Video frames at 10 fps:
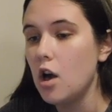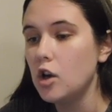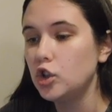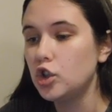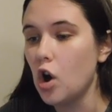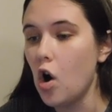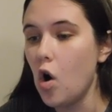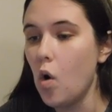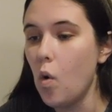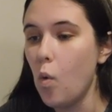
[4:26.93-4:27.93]

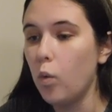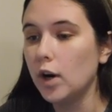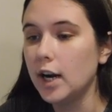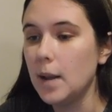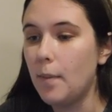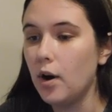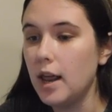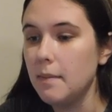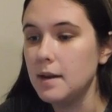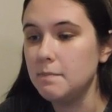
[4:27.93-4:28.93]
so we're gonna put
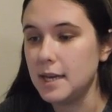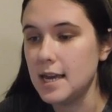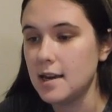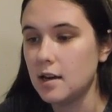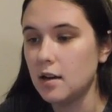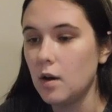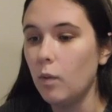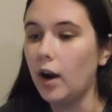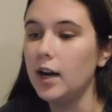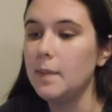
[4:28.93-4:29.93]
him in peak.
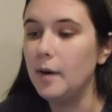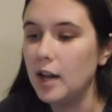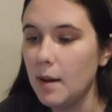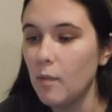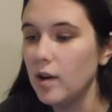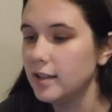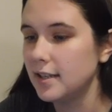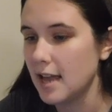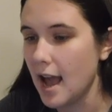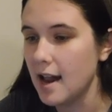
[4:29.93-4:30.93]
We're gonna put him with
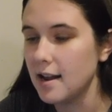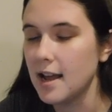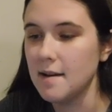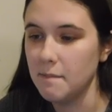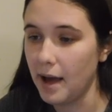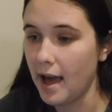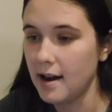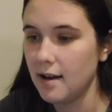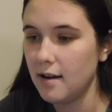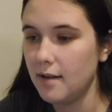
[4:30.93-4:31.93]
Stan and
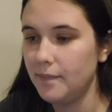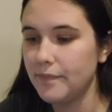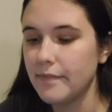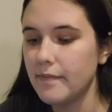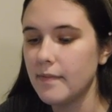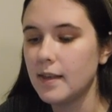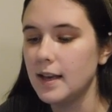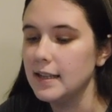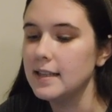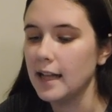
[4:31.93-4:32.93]
Ben,
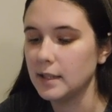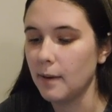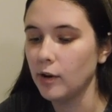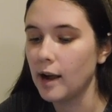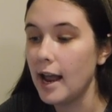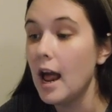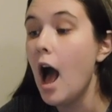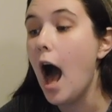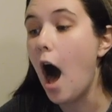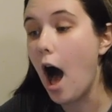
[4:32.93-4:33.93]
because that's about right.
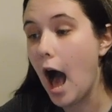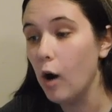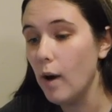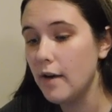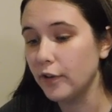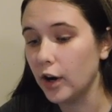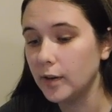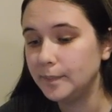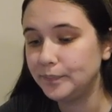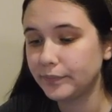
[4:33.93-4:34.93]
However,
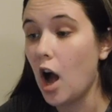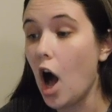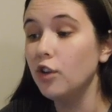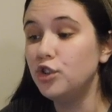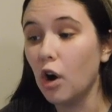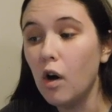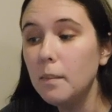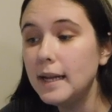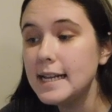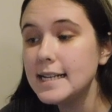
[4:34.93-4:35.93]
adult
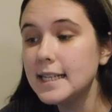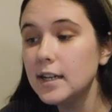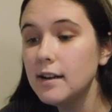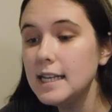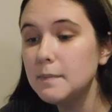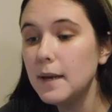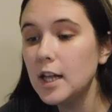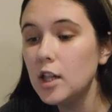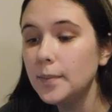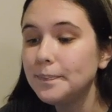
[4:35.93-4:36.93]
miniseries
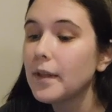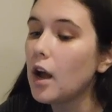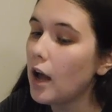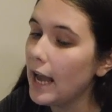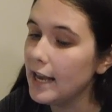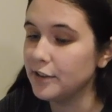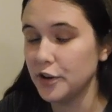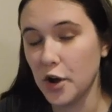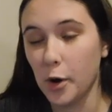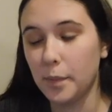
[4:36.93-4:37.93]
Bill is a
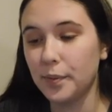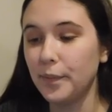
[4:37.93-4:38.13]
nope.